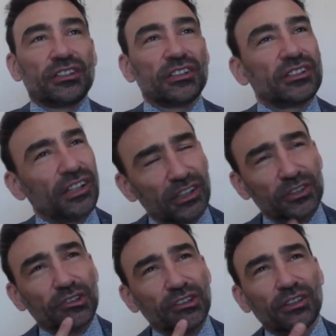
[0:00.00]
Actually,
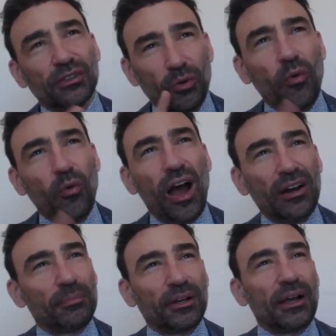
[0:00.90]
one
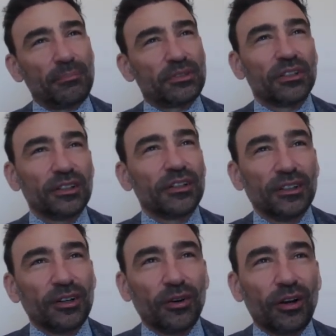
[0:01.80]
perhaps, on a
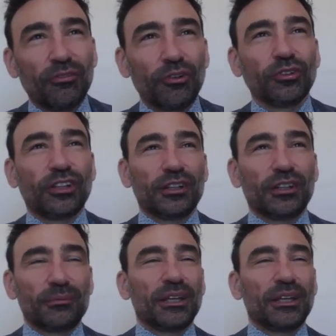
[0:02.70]
voluntary basis.